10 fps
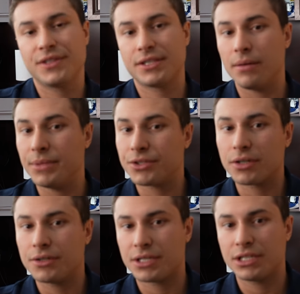Some
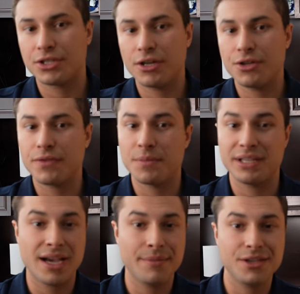instructors are gonna charge you from
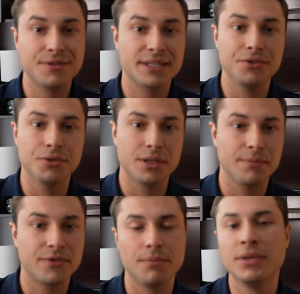the time that you scheduled
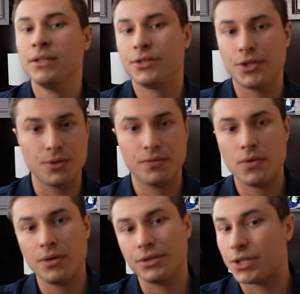them from. 2 to
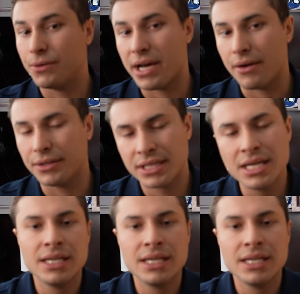4 is 2 hours.